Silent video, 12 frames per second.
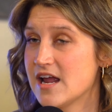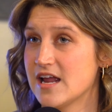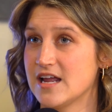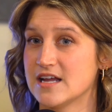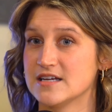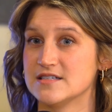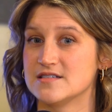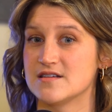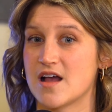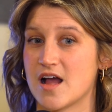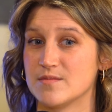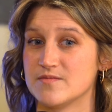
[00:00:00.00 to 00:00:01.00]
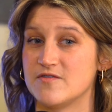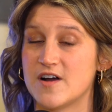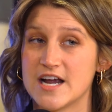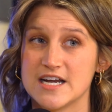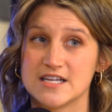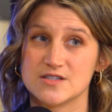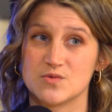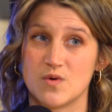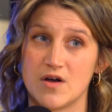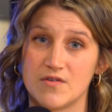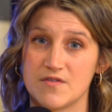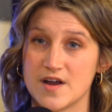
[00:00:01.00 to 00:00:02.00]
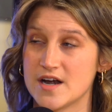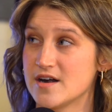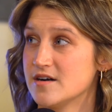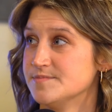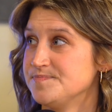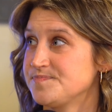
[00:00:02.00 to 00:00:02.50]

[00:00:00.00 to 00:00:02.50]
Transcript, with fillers: and um, find its welfare?